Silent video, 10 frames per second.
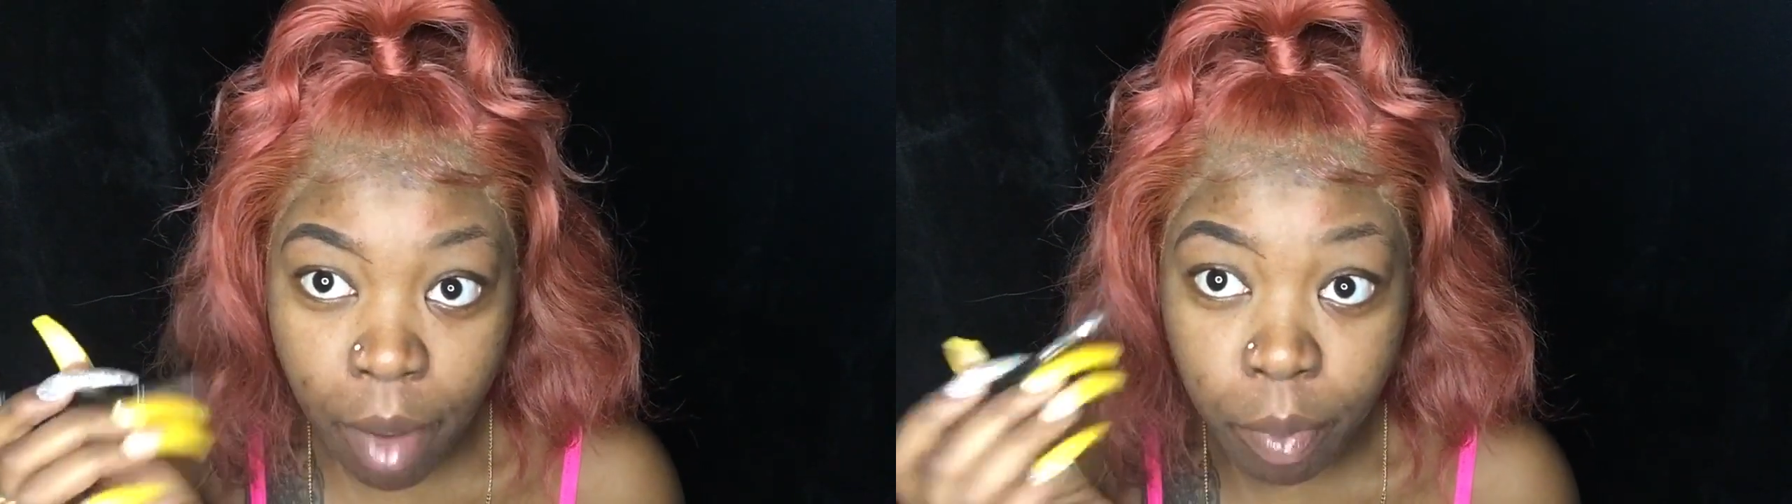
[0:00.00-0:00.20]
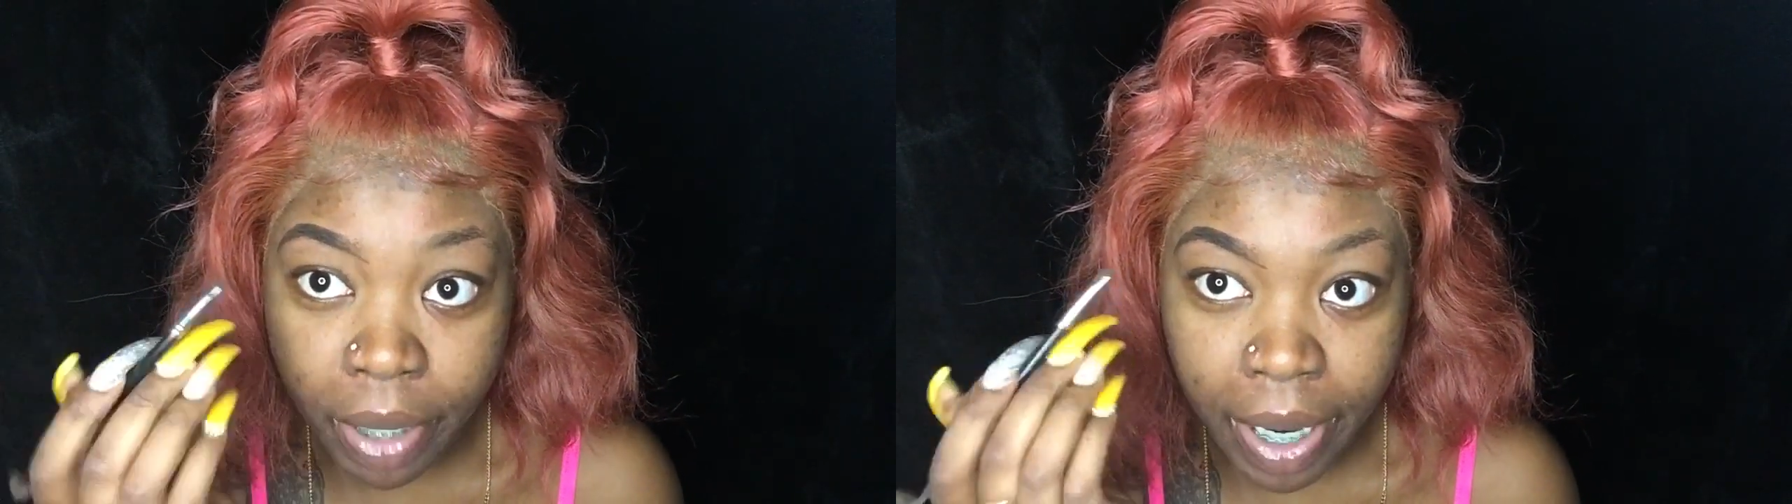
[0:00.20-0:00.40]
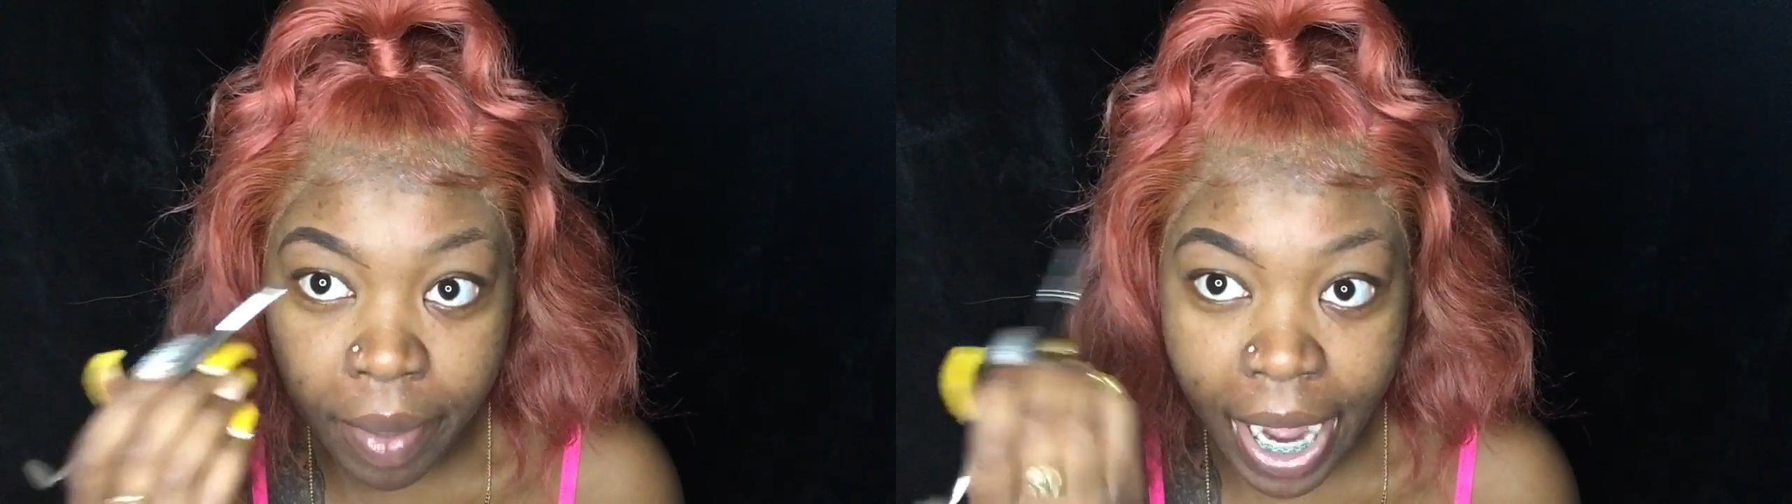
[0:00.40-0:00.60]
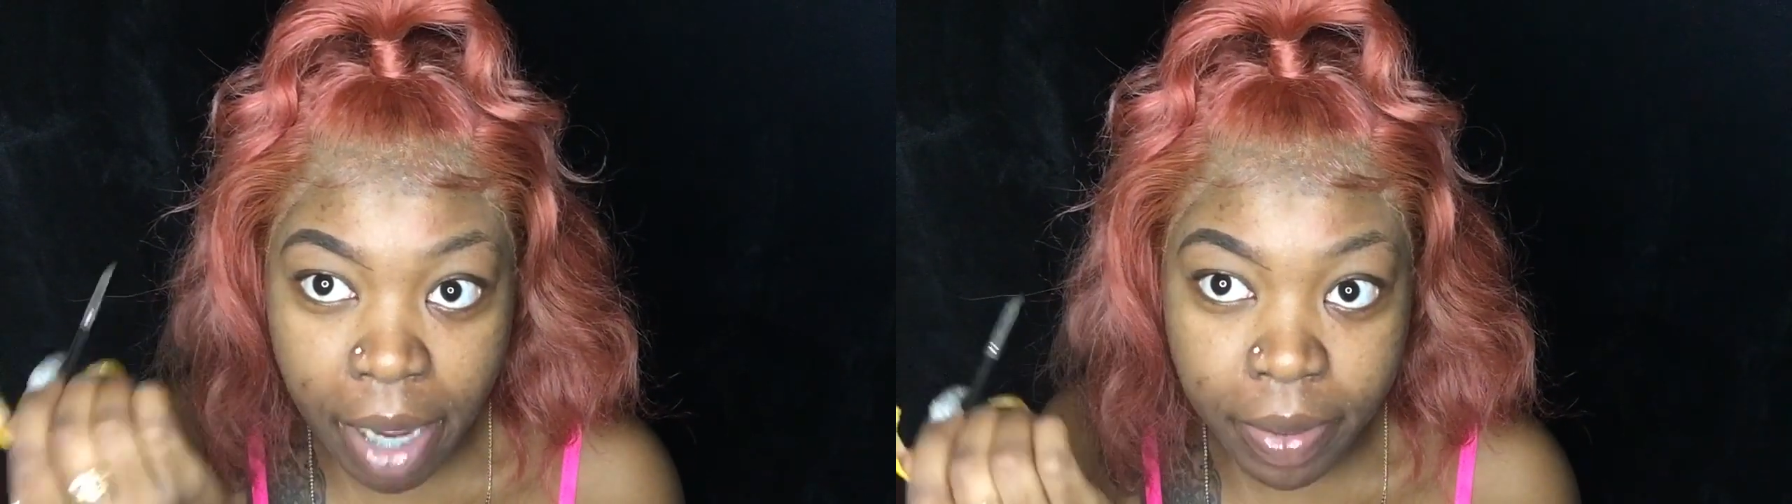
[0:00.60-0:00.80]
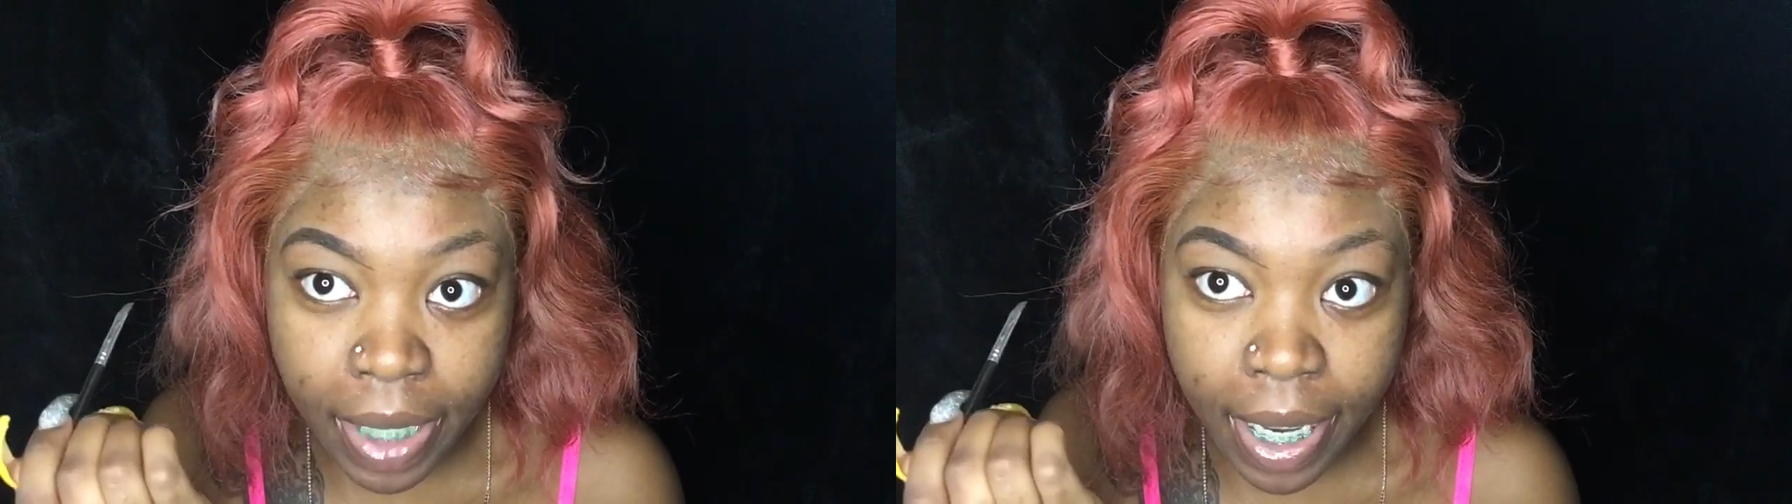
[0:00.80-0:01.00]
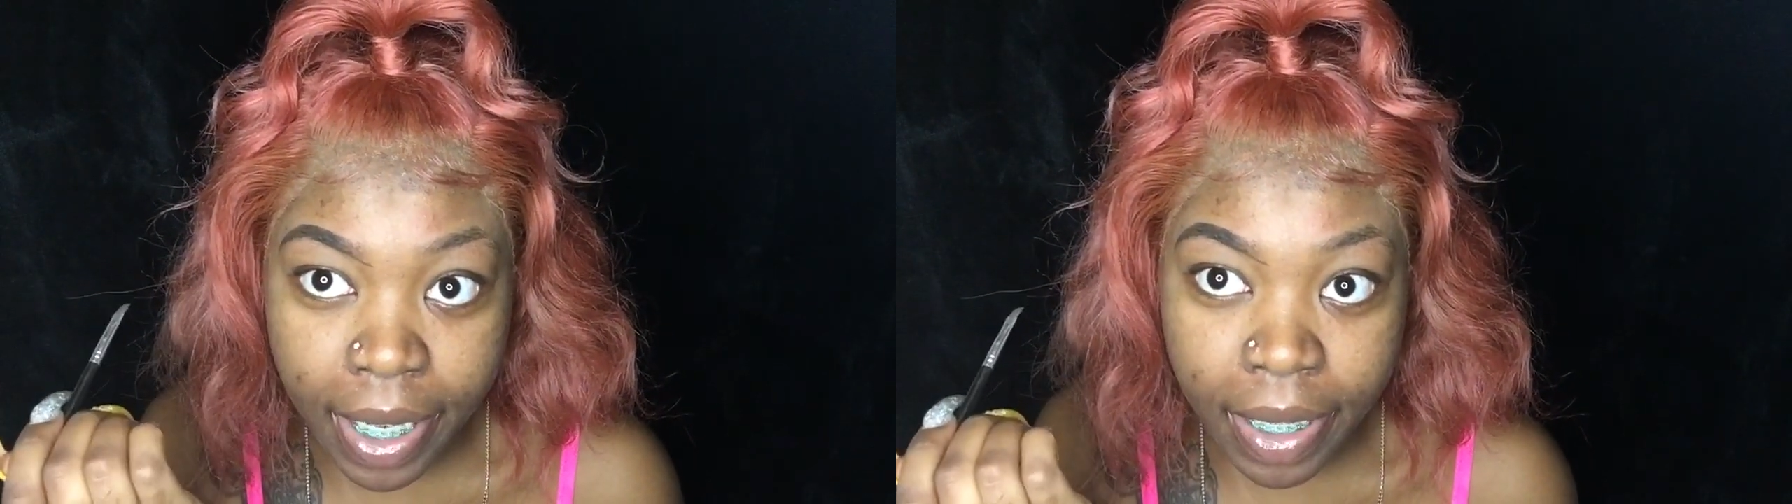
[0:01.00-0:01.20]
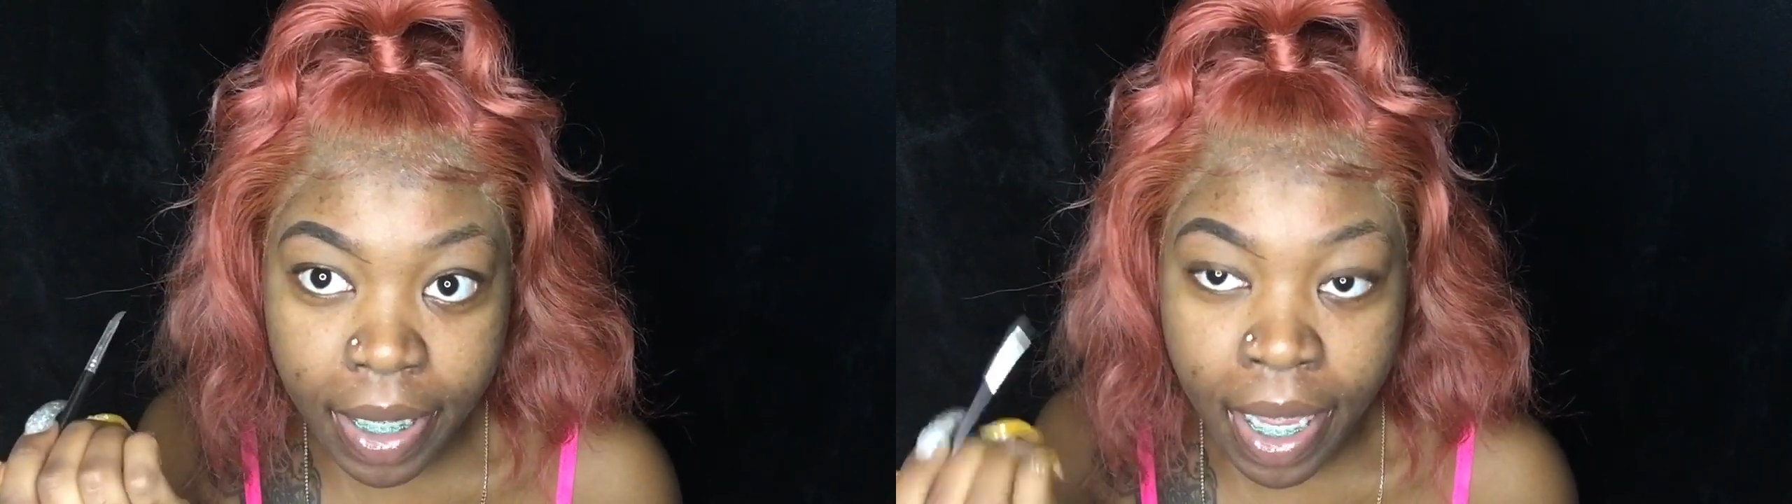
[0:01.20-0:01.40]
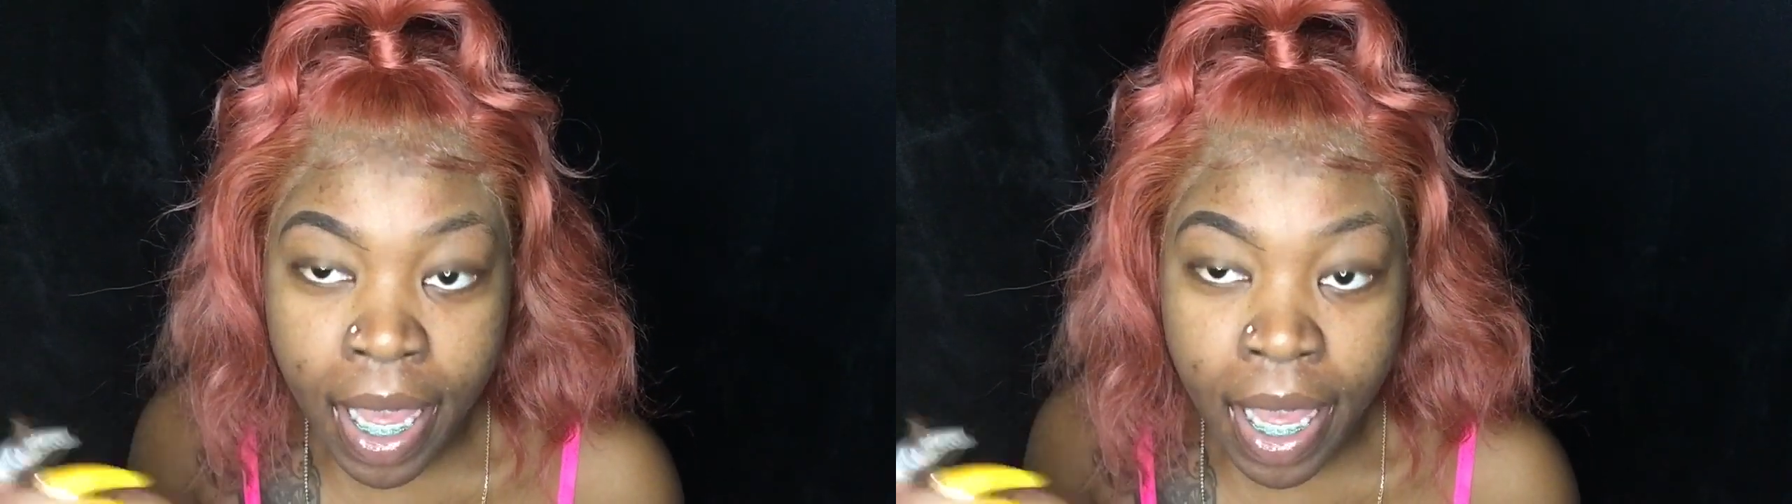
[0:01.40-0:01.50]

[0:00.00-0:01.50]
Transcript: eyebrow outline.